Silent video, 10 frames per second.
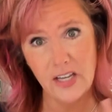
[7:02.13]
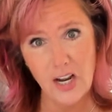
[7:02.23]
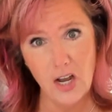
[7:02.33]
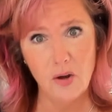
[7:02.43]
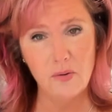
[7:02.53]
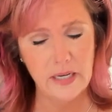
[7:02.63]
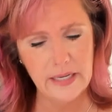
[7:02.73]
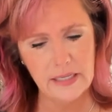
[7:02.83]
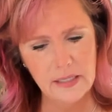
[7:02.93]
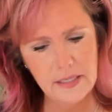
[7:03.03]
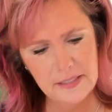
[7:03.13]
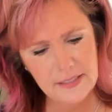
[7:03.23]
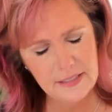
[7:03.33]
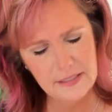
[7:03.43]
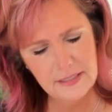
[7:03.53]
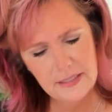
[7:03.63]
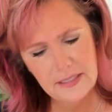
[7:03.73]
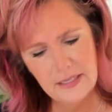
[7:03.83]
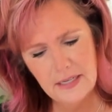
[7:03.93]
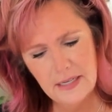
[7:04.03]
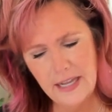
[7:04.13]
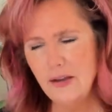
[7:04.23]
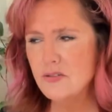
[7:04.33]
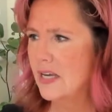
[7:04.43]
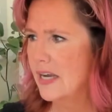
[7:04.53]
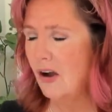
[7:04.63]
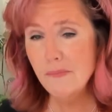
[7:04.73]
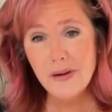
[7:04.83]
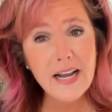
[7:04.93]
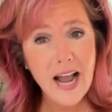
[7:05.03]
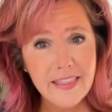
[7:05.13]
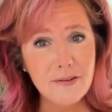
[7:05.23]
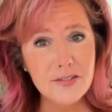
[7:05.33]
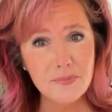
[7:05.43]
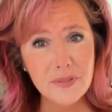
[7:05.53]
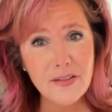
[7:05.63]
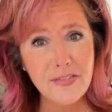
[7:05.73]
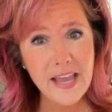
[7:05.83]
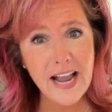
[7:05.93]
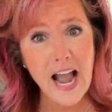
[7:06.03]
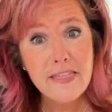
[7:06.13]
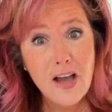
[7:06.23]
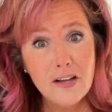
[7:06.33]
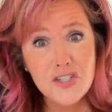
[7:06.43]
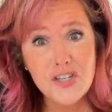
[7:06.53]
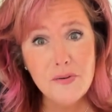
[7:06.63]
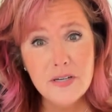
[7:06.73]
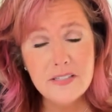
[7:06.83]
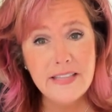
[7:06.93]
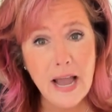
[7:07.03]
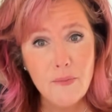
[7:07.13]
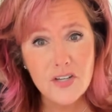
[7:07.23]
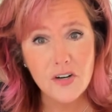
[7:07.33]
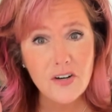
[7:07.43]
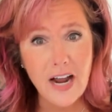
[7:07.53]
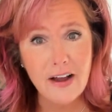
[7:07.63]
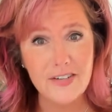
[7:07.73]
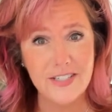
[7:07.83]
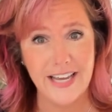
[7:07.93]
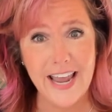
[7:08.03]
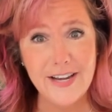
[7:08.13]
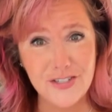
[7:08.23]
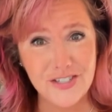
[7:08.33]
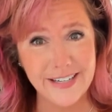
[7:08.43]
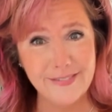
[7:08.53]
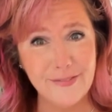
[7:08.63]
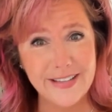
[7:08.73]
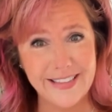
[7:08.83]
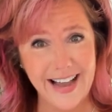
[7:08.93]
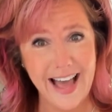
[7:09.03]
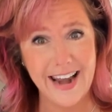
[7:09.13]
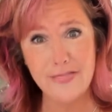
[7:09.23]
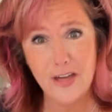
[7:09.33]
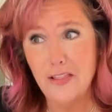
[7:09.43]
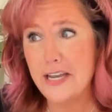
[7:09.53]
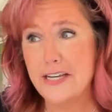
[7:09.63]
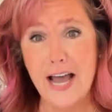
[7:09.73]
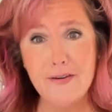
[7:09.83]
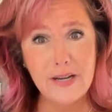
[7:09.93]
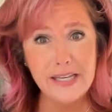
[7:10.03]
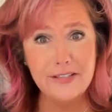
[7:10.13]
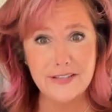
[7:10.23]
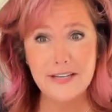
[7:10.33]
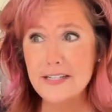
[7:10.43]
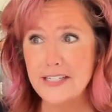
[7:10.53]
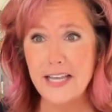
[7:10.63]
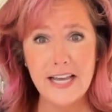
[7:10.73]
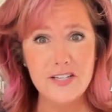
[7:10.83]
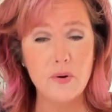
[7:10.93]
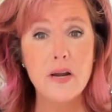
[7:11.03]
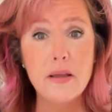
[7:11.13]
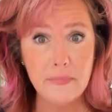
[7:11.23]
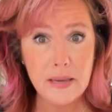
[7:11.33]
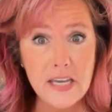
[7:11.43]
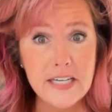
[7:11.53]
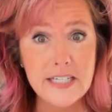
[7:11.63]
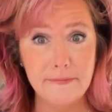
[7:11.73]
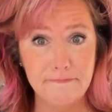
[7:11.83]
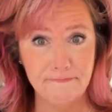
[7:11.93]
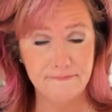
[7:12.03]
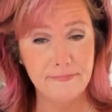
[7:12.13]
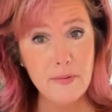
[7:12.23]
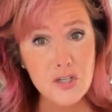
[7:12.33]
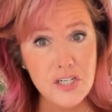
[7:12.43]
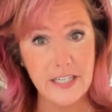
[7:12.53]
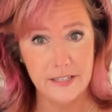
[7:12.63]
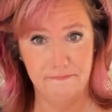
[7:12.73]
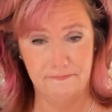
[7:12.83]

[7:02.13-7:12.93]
you know, like, and I was like, oh my God, that was a real thing. I thought she was, that was her conversation with God. I thought like God really said that to her. Maybe he did. Maybe she did.